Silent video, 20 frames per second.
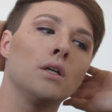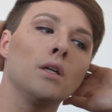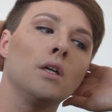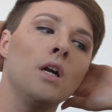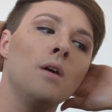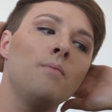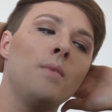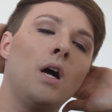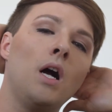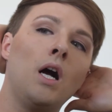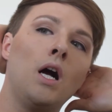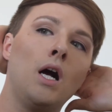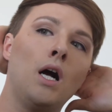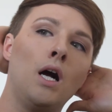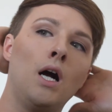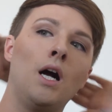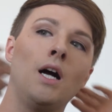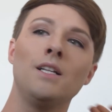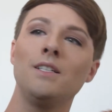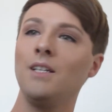Come
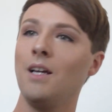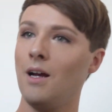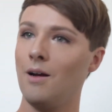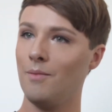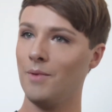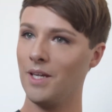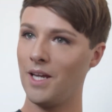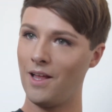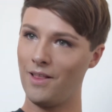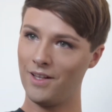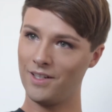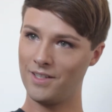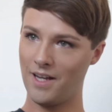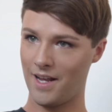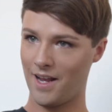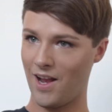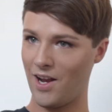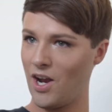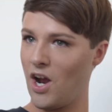on, tell me I look like a